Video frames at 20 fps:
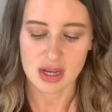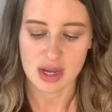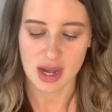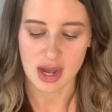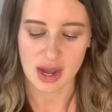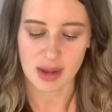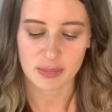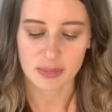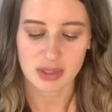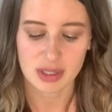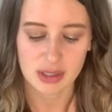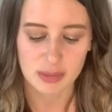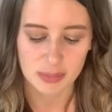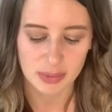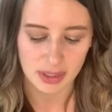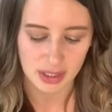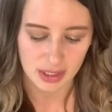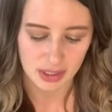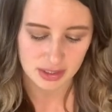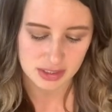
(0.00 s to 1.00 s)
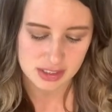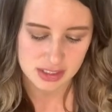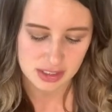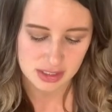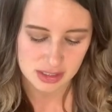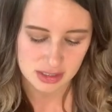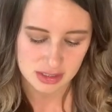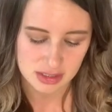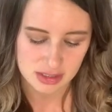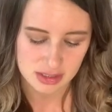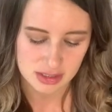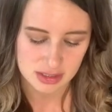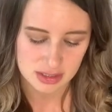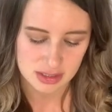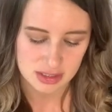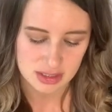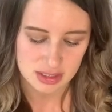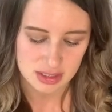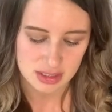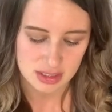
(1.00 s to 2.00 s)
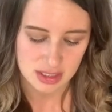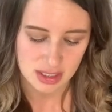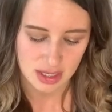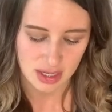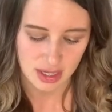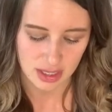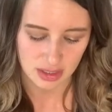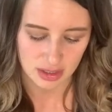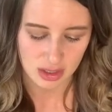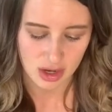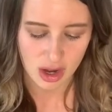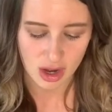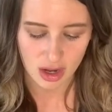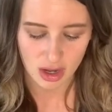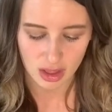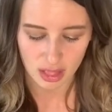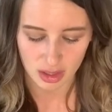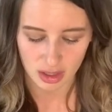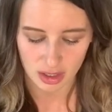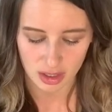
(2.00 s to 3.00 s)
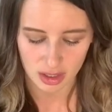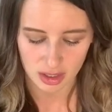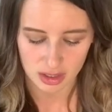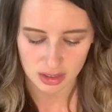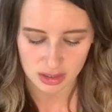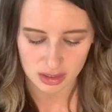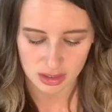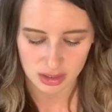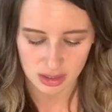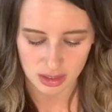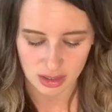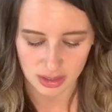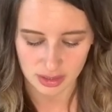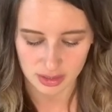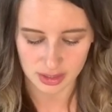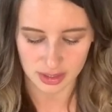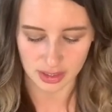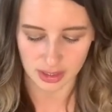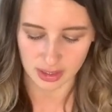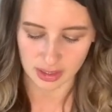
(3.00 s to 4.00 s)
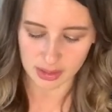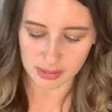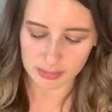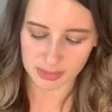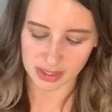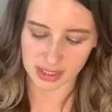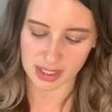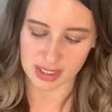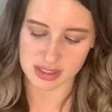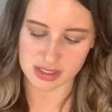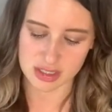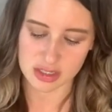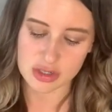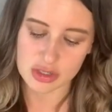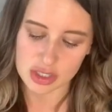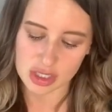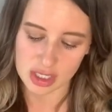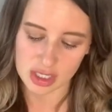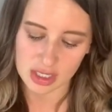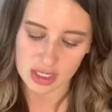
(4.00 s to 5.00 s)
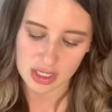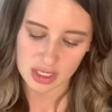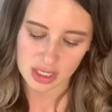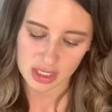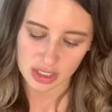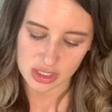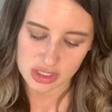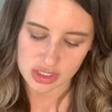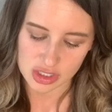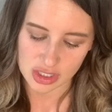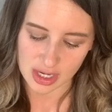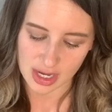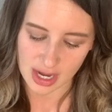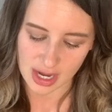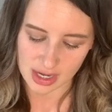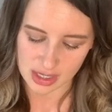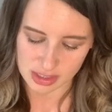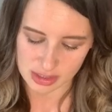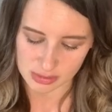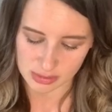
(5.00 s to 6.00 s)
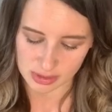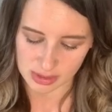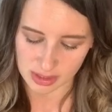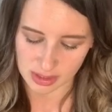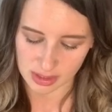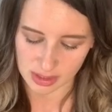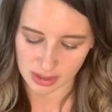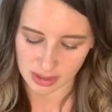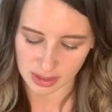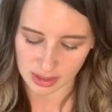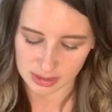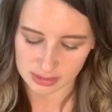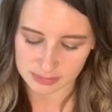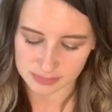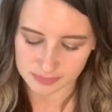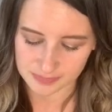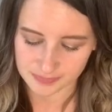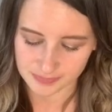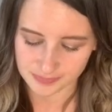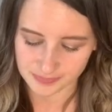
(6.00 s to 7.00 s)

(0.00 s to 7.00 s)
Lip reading: I'm gonna put a collar on her because usually she has one on.